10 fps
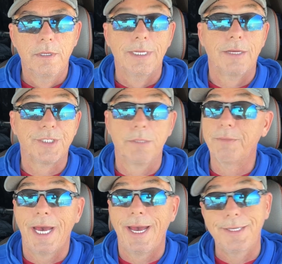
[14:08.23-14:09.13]
Now, some
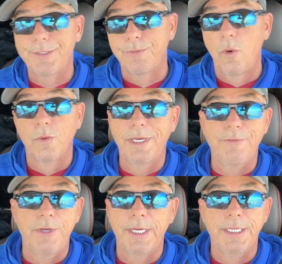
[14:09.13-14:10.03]
guys won't
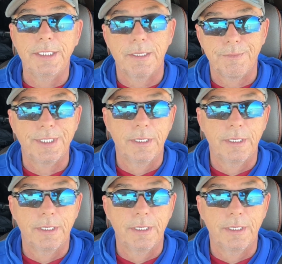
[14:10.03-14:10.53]
give you any tips.